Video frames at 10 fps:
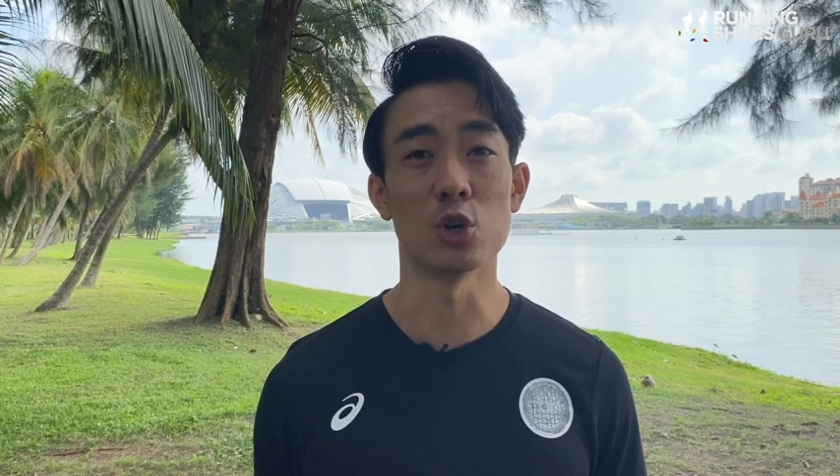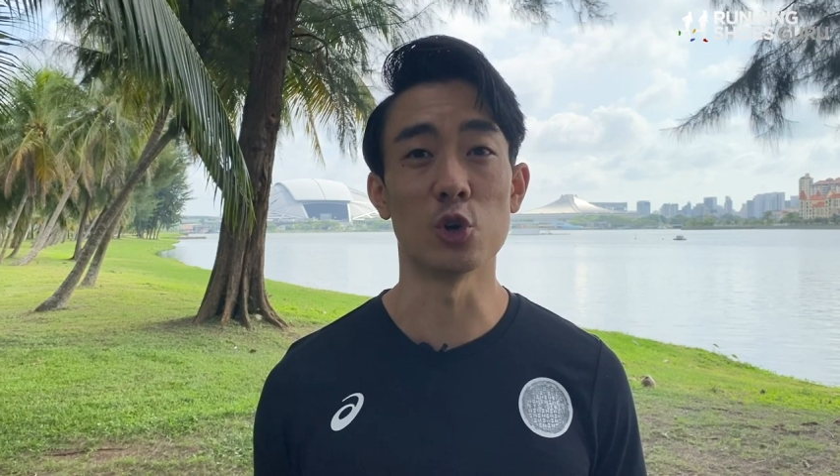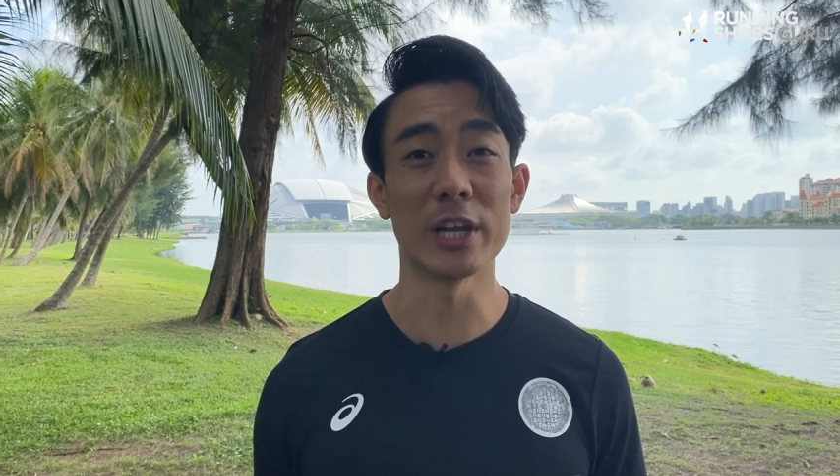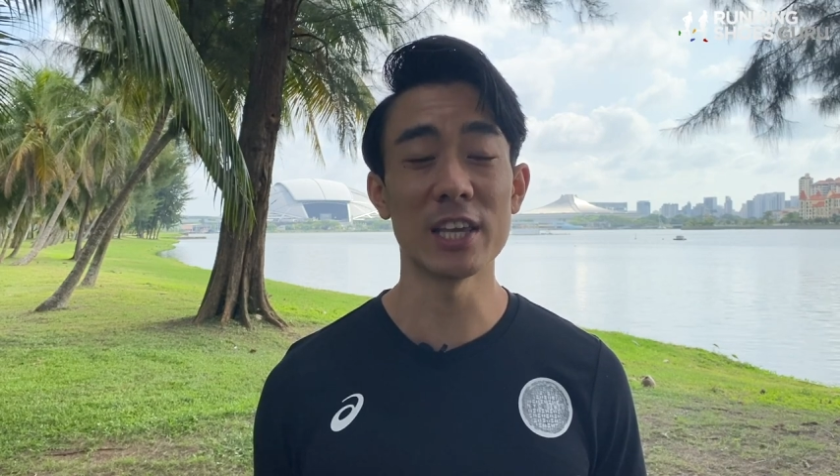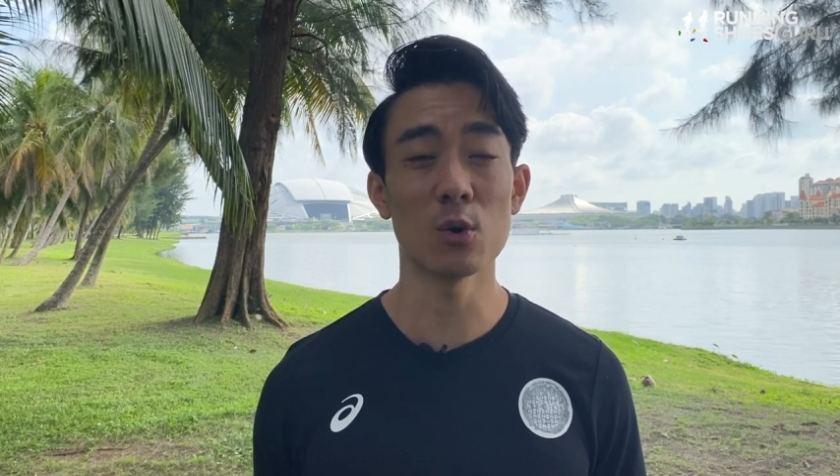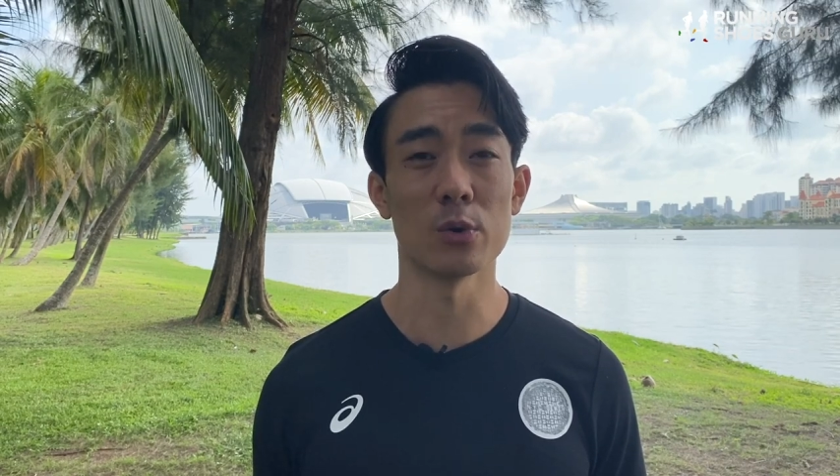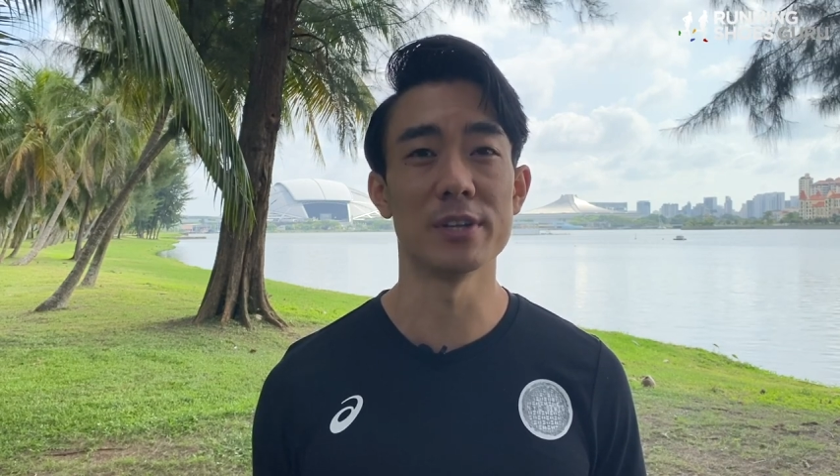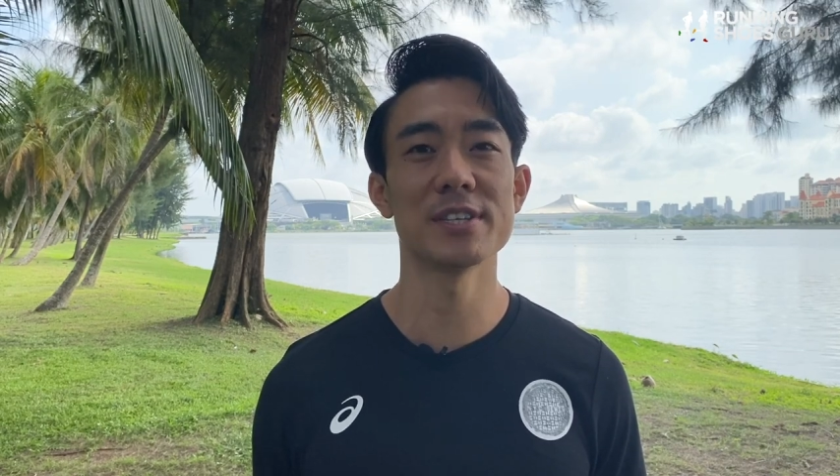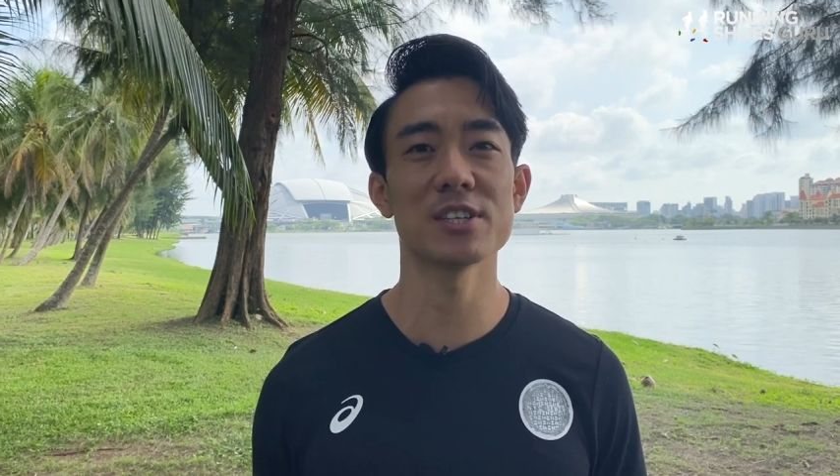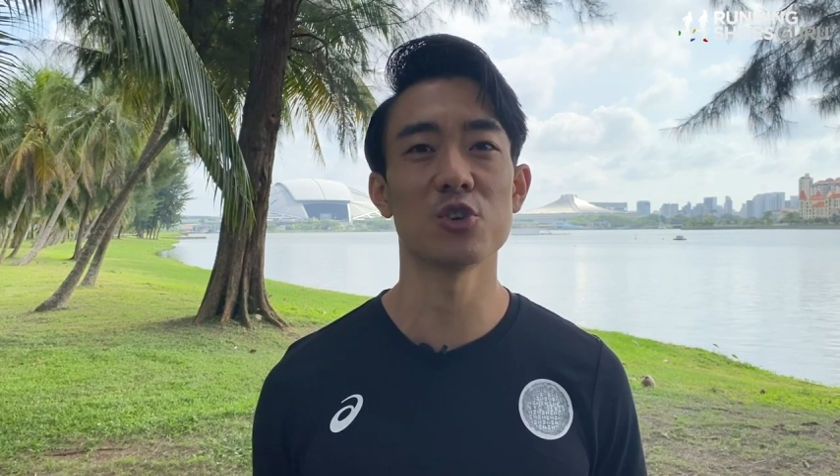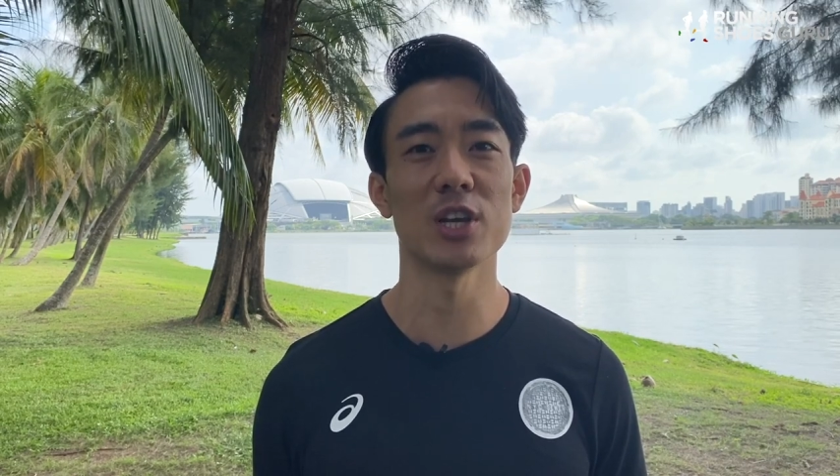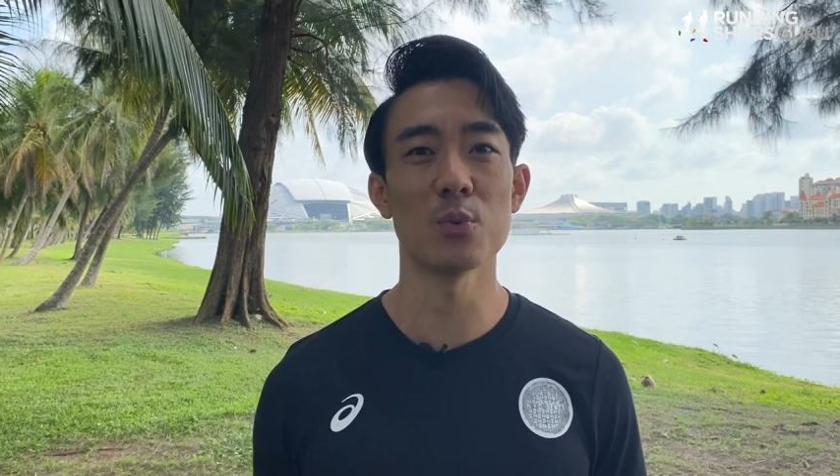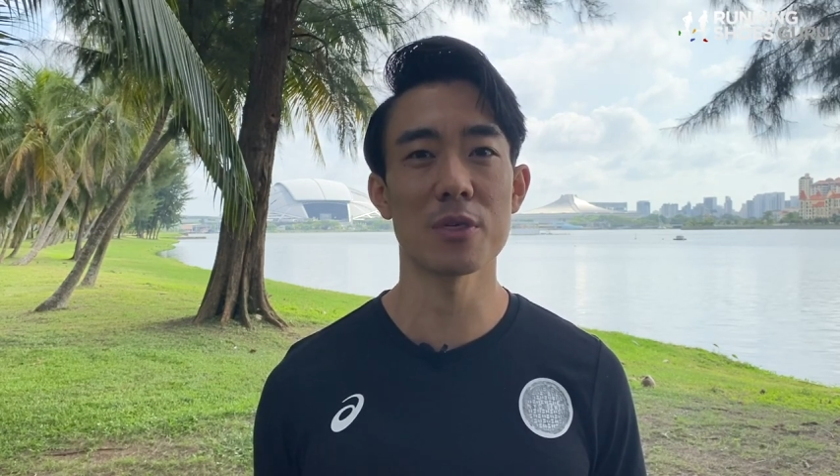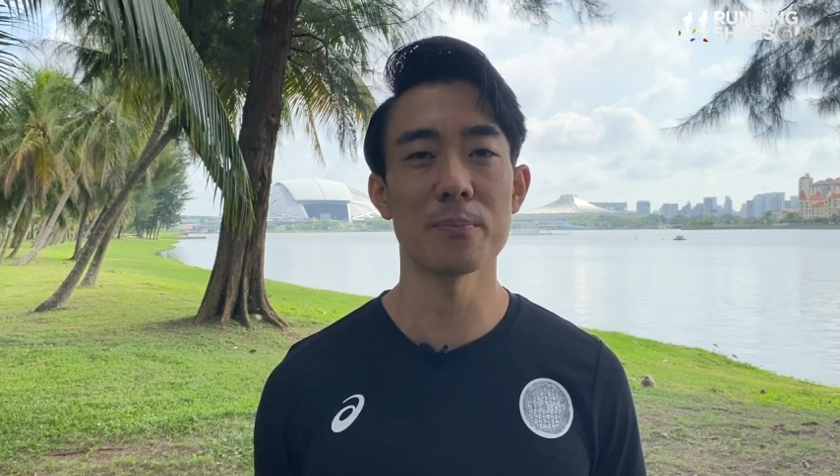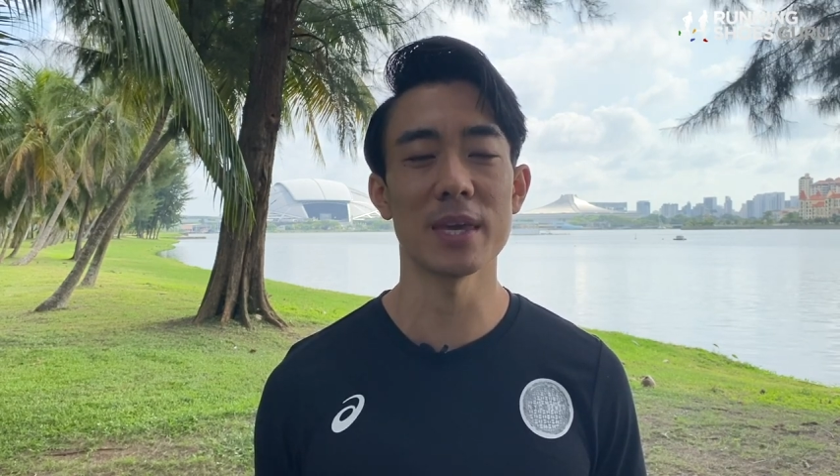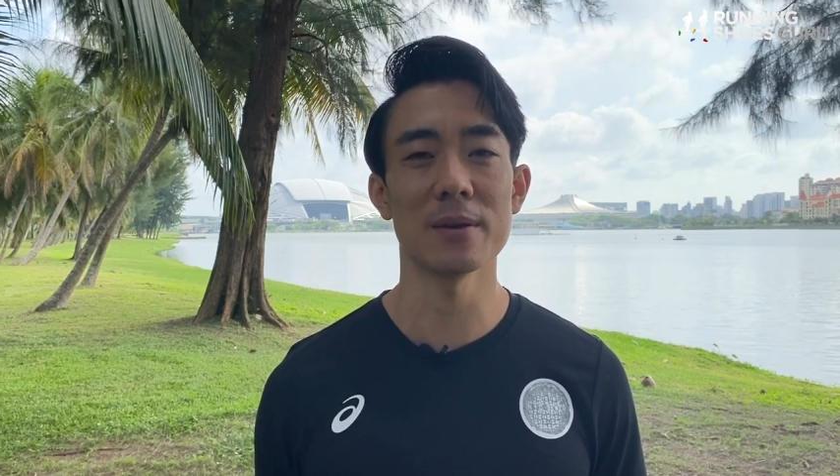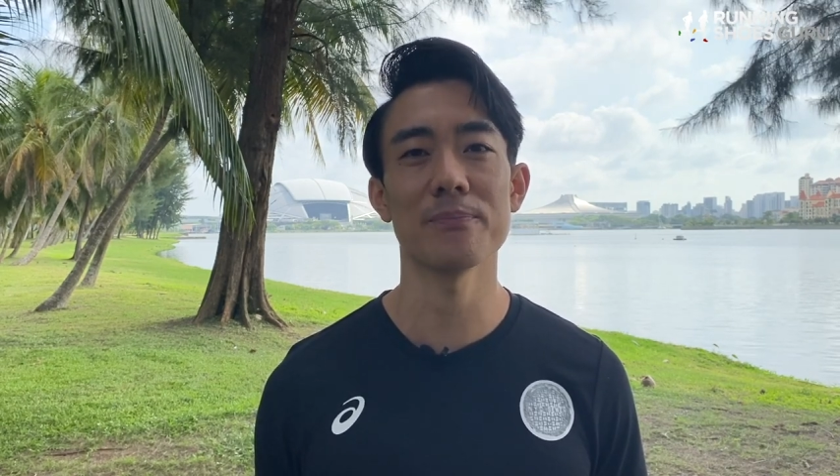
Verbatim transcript: agree or disagree with me